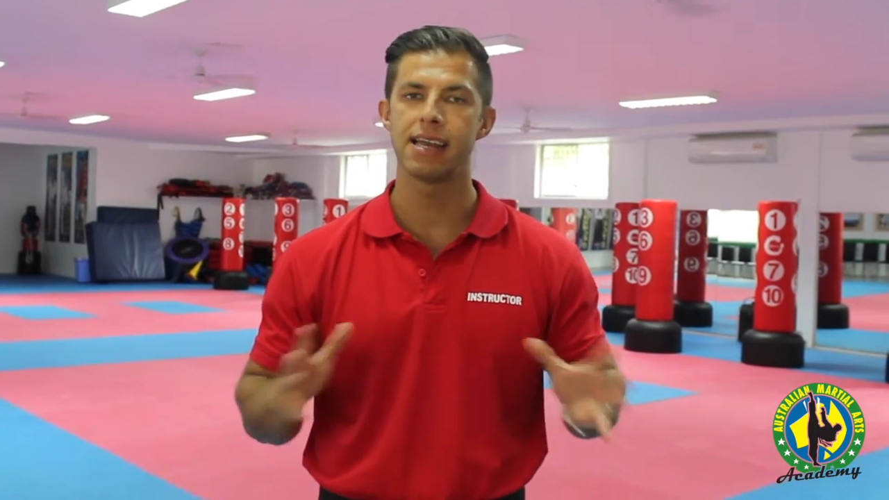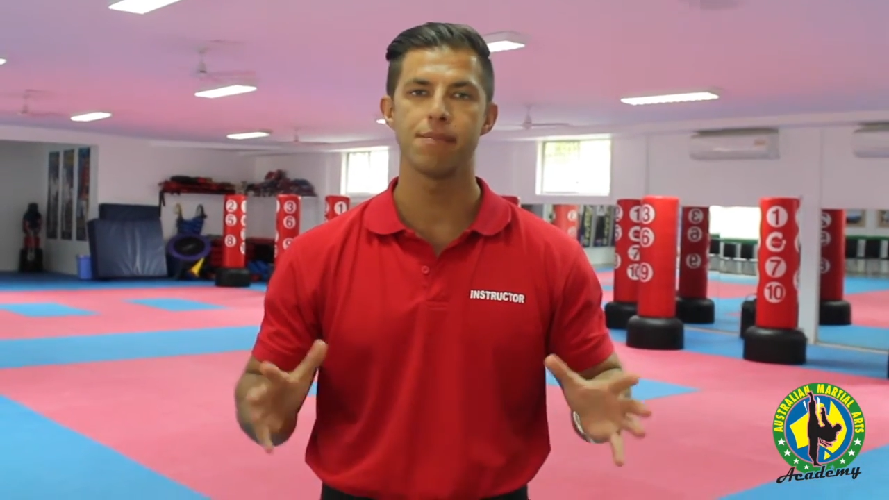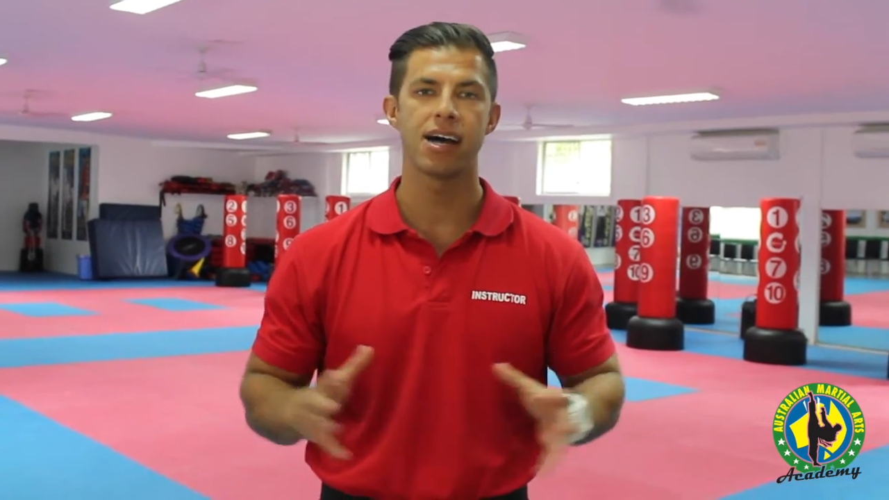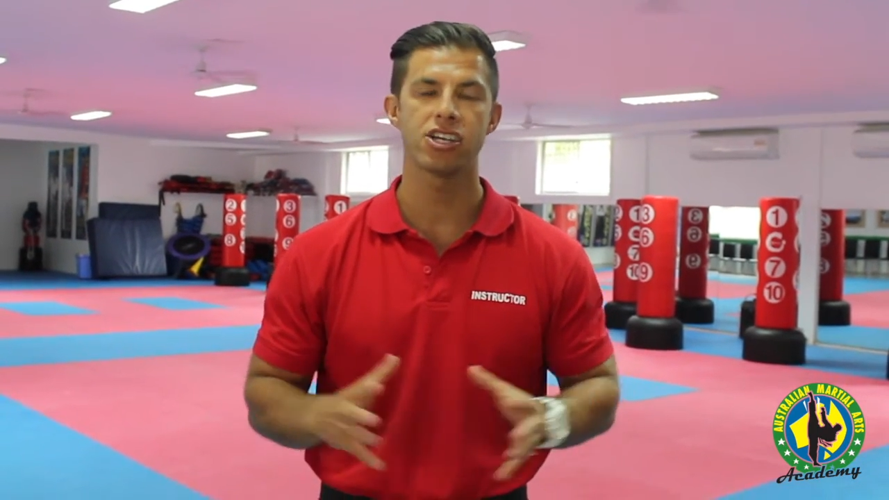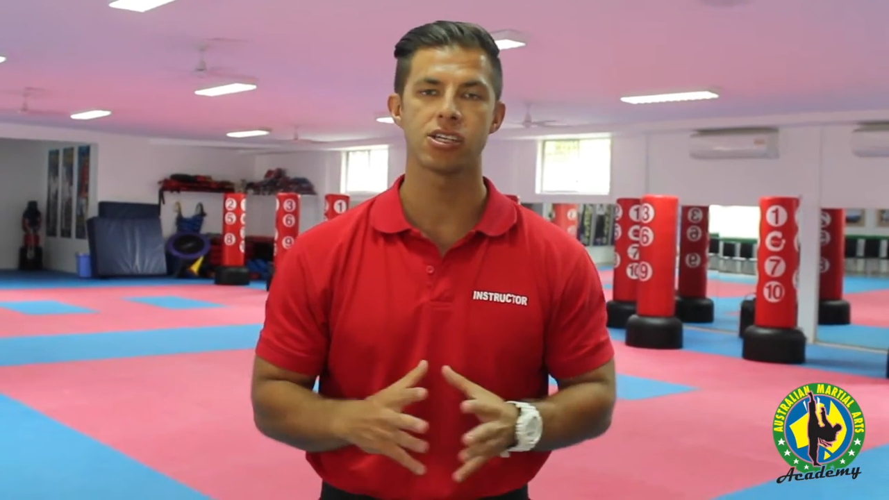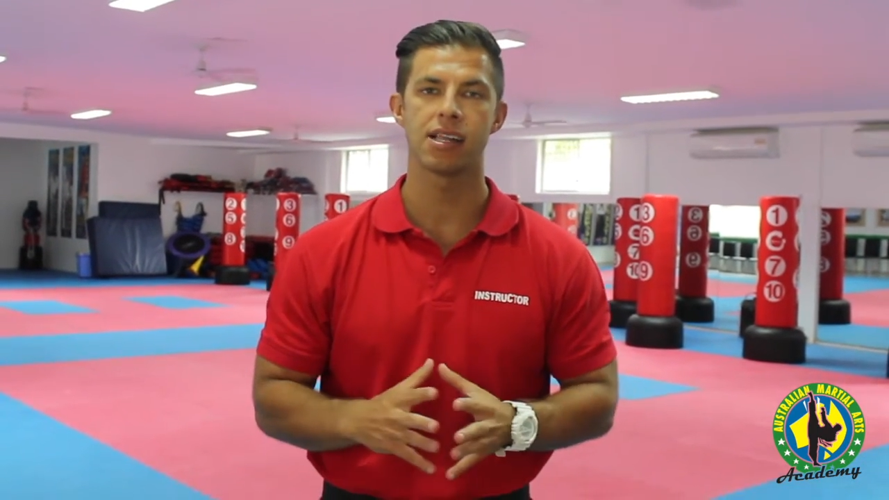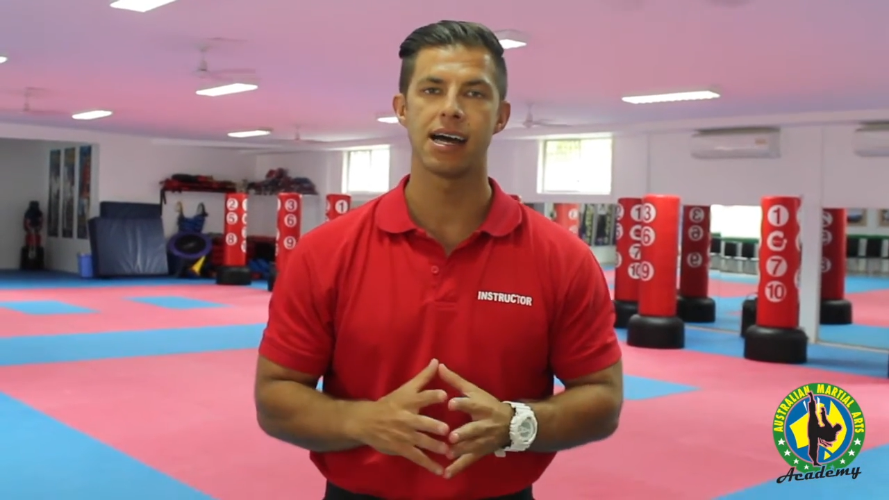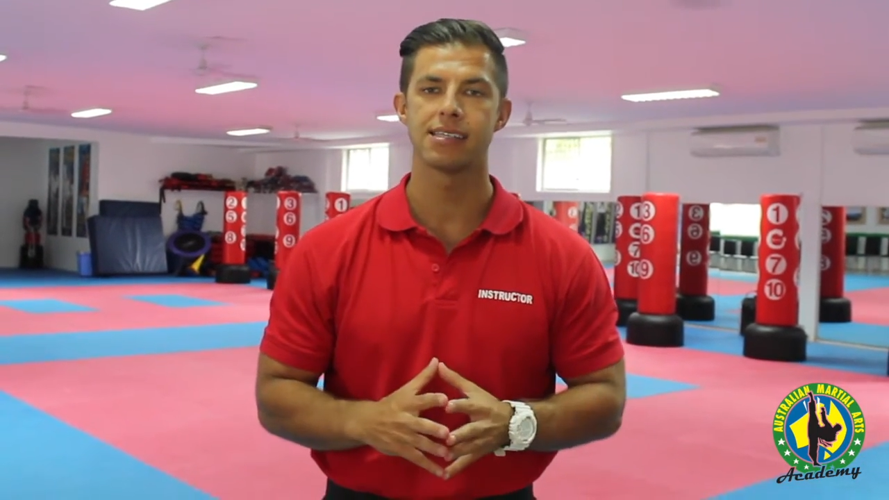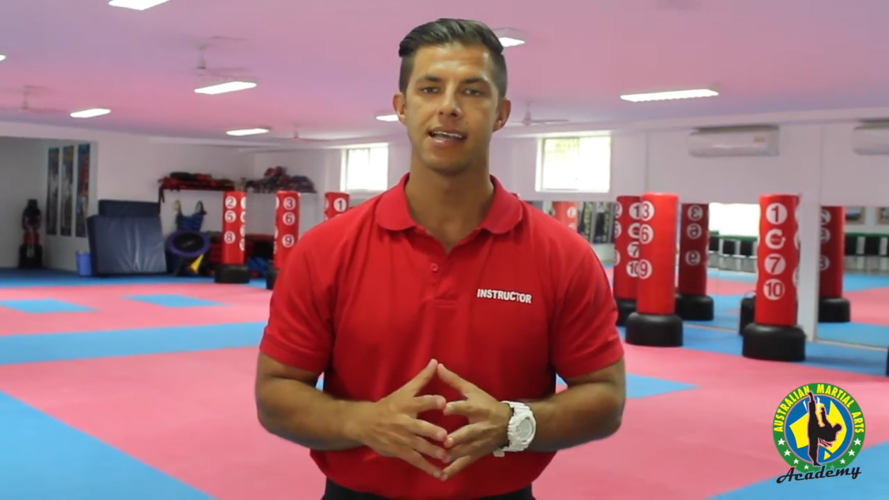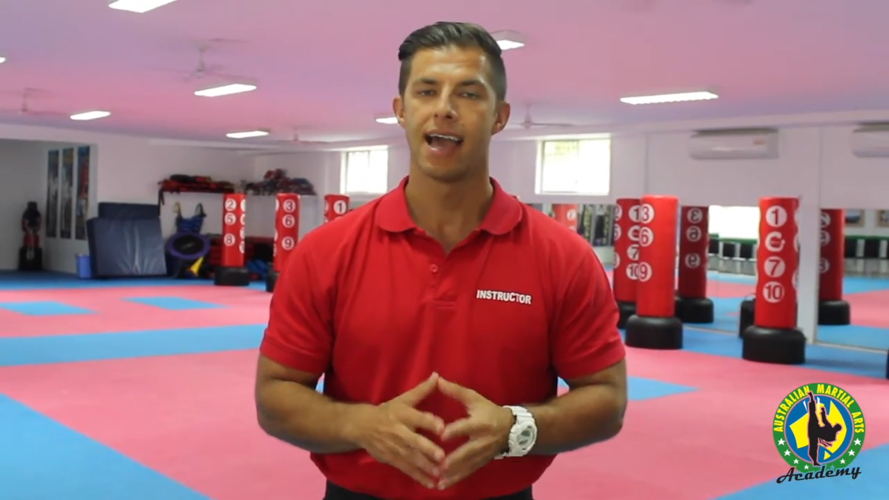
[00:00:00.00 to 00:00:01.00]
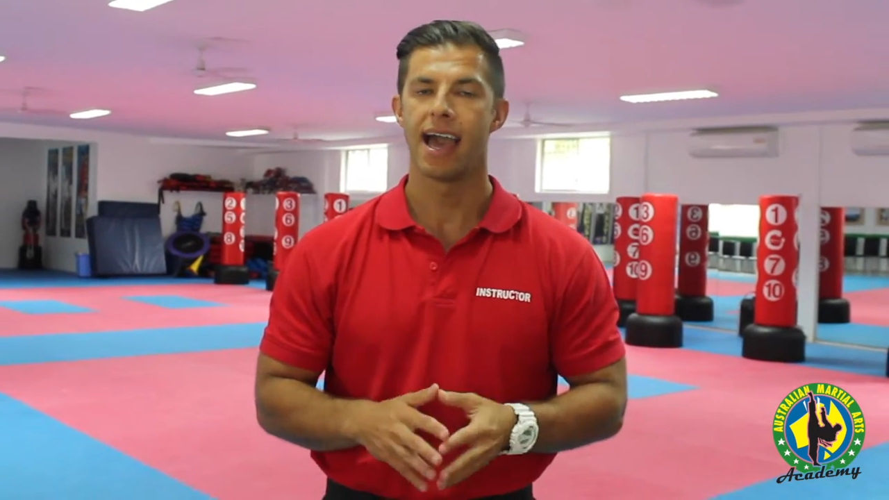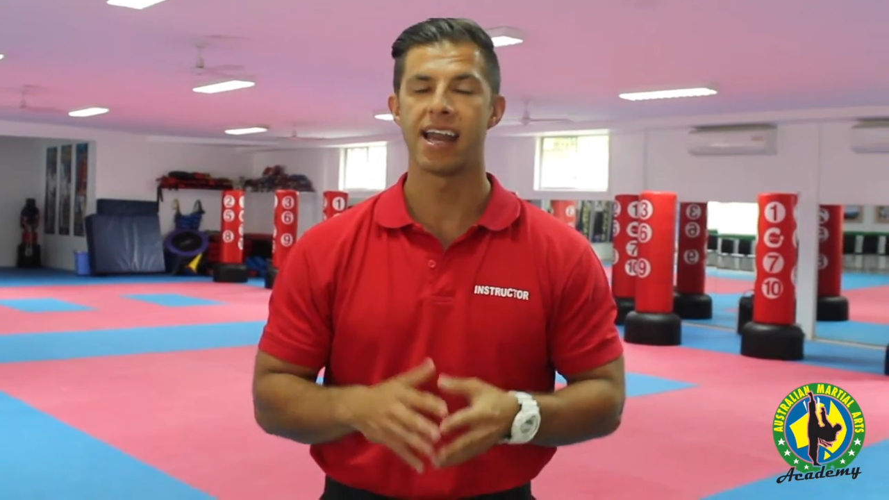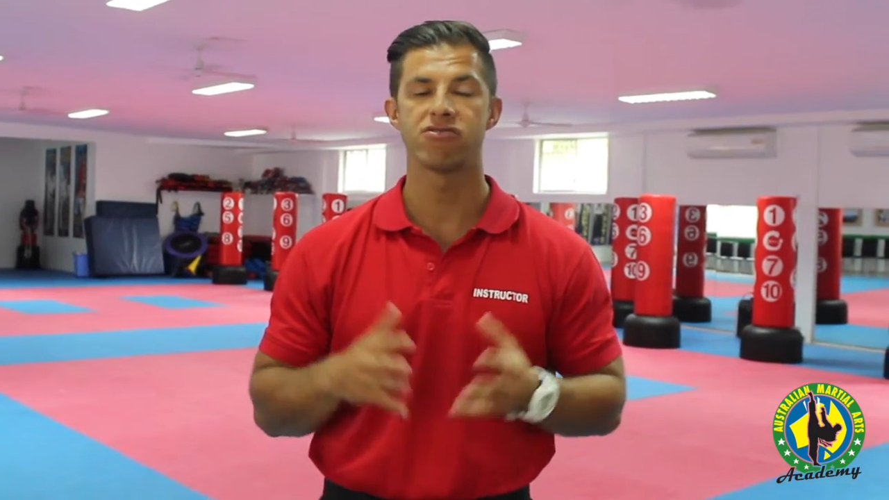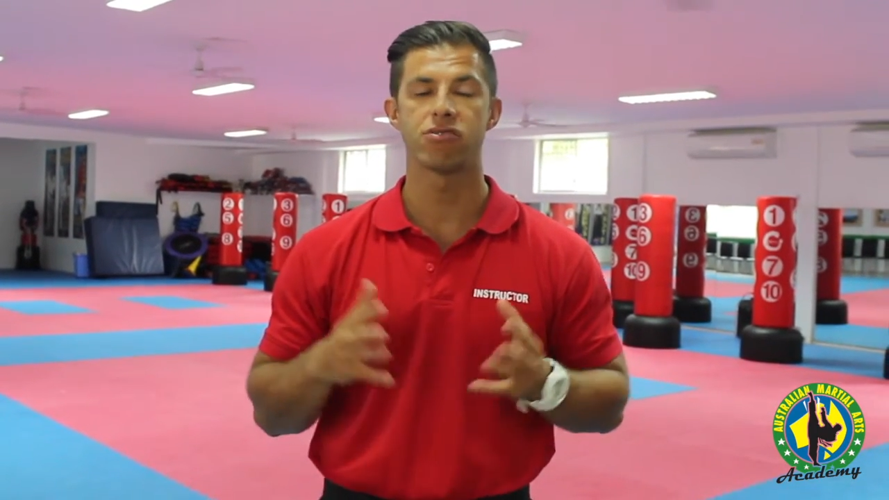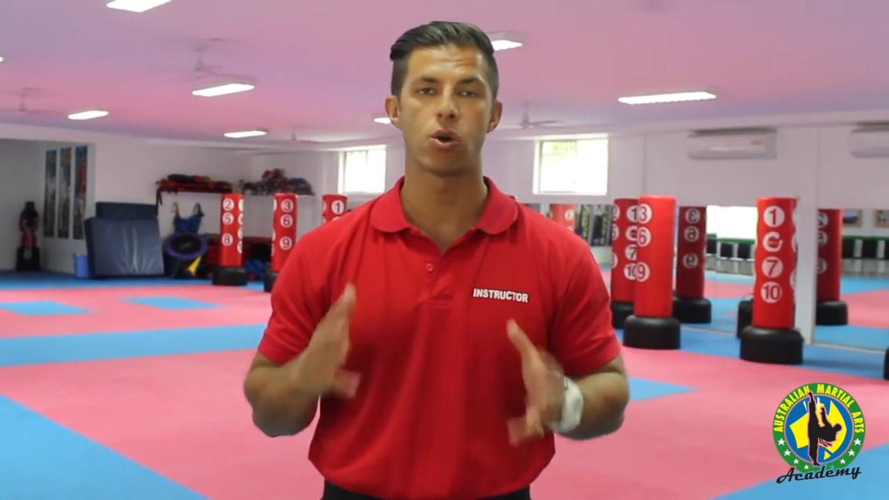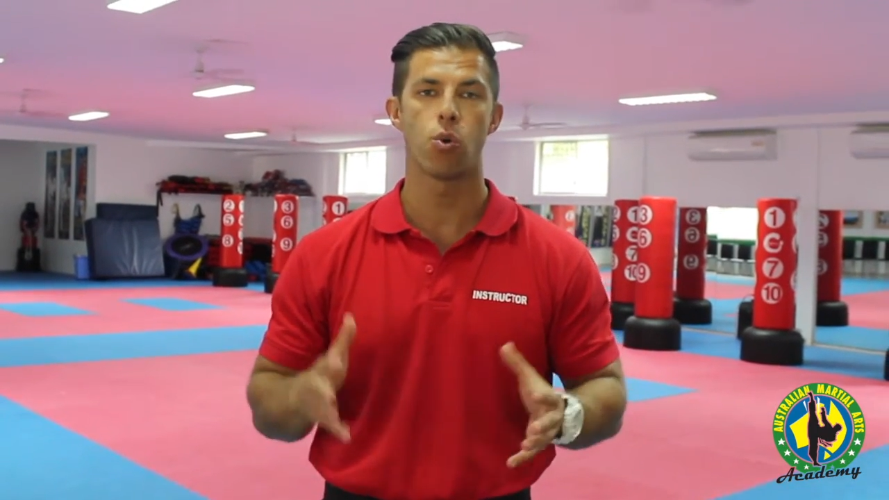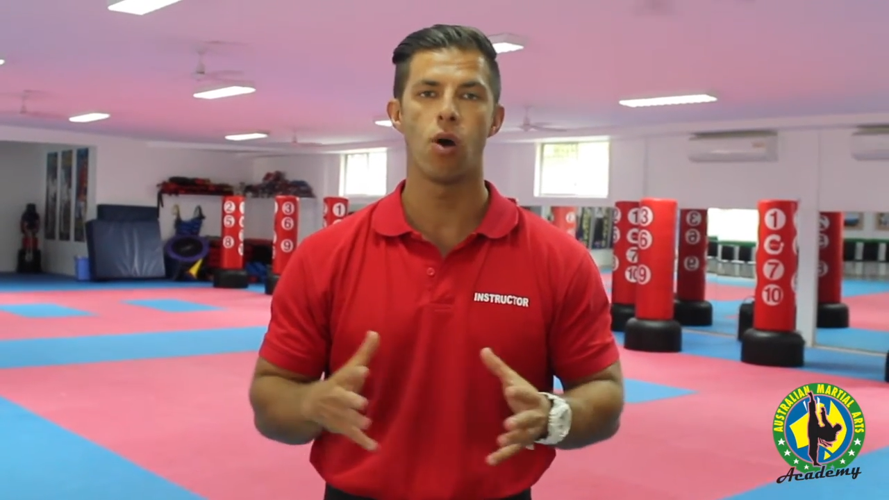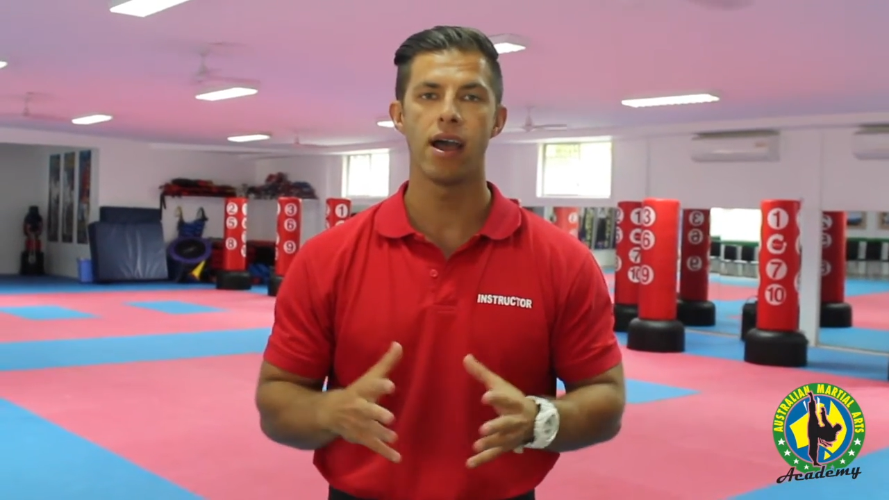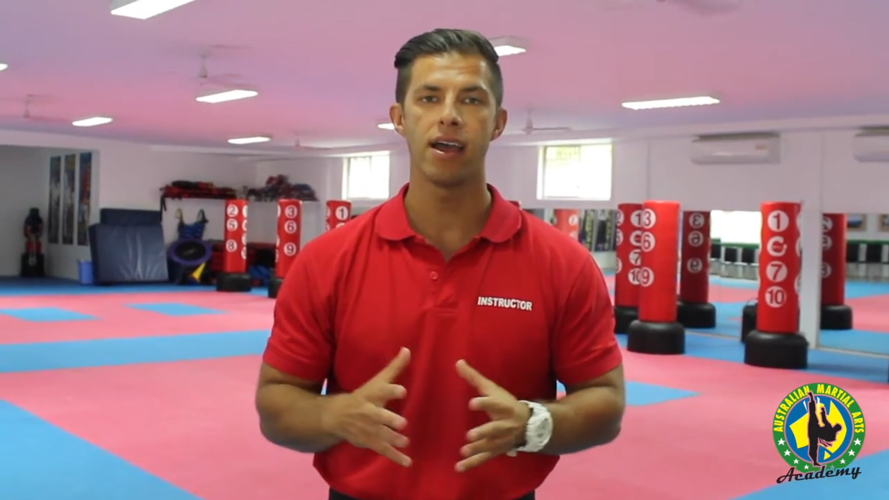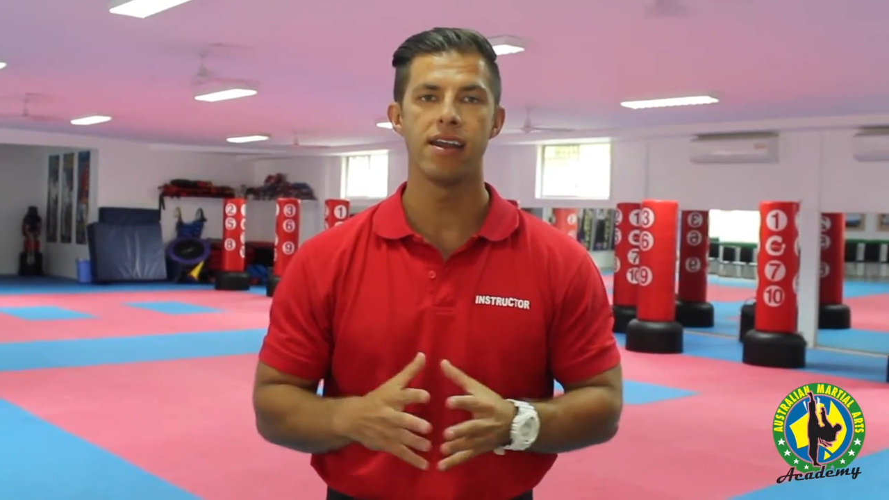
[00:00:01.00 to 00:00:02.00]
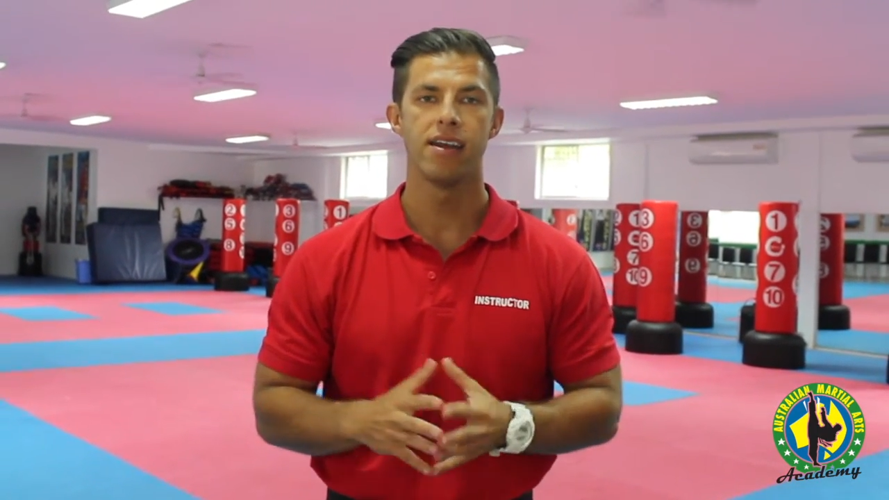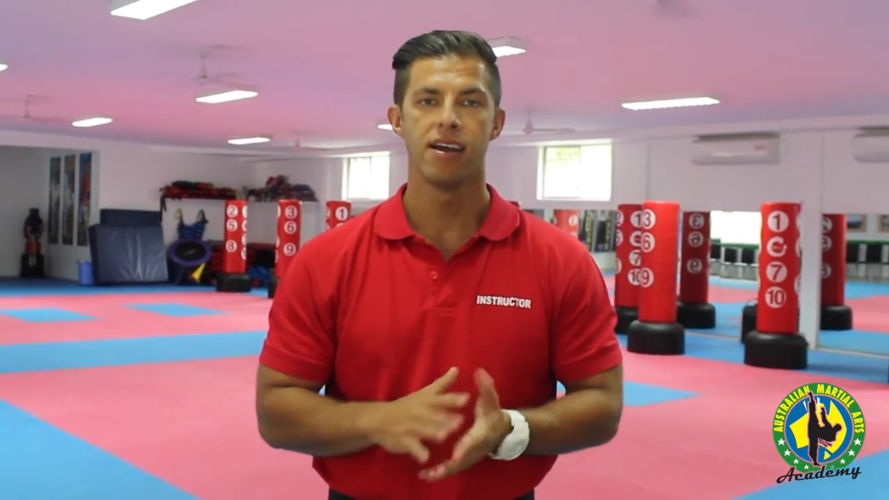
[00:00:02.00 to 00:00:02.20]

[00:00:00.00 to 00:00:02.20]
in martial arts and it's required